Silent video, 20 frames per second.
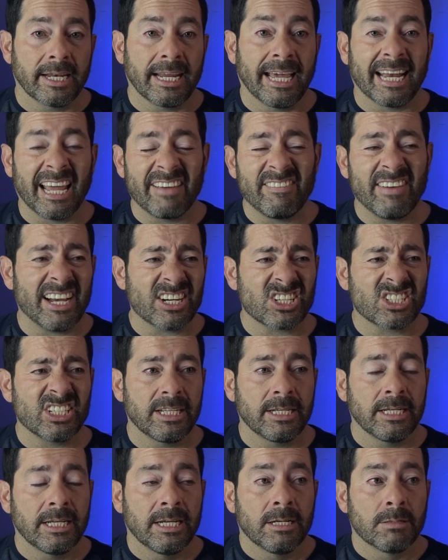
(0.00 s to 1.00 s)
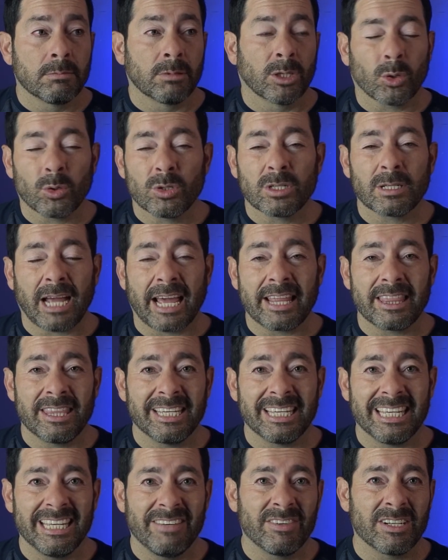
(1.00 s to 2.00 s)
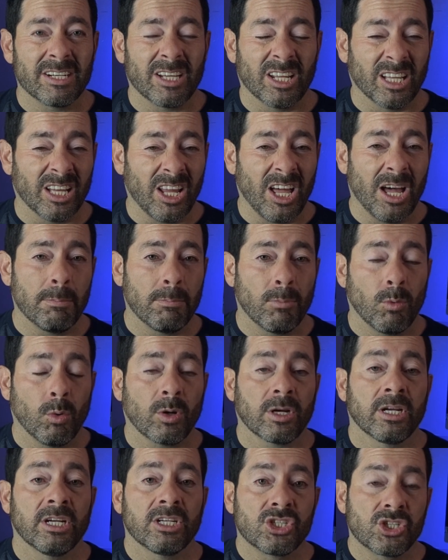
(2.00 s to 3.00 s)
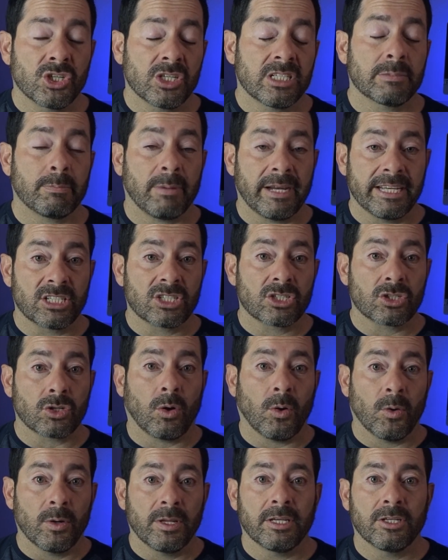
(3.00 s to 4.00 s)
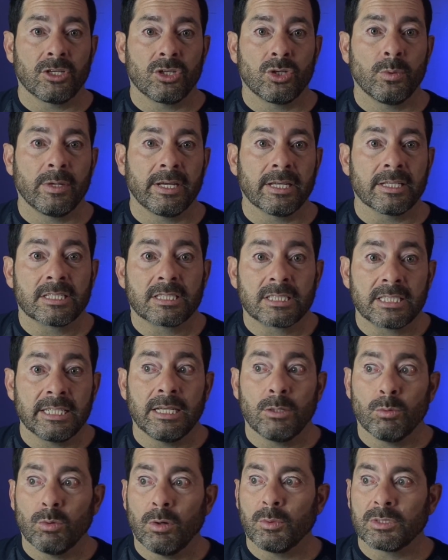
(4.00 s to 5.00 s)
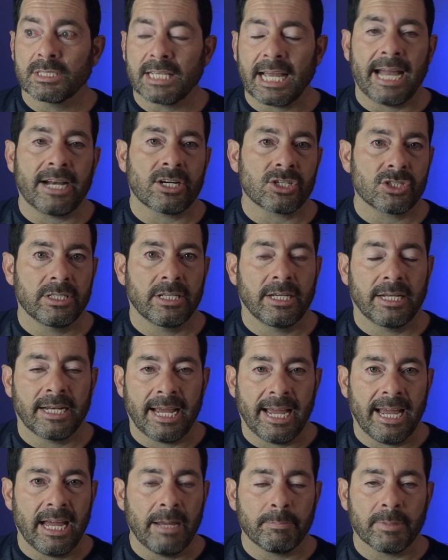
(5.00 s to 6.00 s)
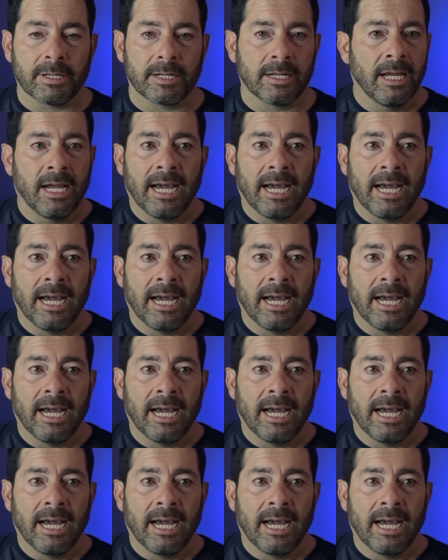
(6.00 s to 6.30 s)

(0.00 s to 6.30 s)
And I've actually learned, I think, even a lot more just by starting and doing and seeing what was actually going to happen.